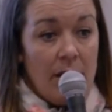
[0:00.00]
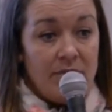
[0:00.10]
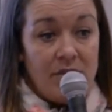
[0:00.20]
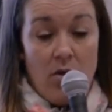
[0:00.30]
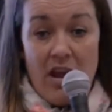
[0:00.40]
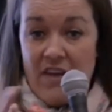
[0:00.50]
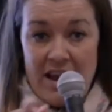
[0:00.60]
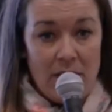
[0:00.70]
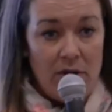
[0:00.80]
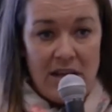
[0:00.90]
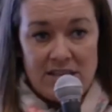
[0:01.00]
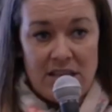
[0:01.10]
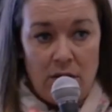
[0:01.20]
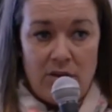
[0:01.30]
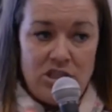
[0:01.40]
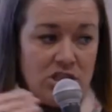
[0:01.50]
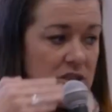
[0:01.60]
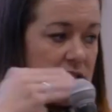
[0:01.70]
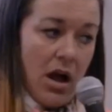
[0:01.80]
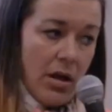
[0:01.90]
So if anyone has any
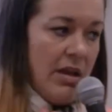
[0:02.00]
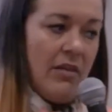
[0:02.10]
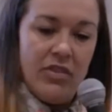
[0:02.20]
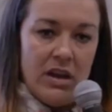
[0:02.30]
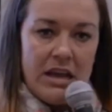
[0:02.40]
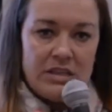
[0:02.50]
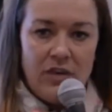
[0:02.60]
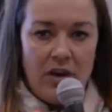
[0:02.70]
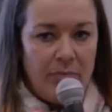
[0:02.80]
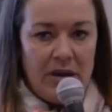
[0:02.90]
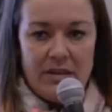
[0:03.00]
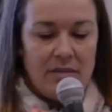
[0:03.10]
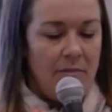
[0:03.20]
questions, I'm here for the next 5 minutes.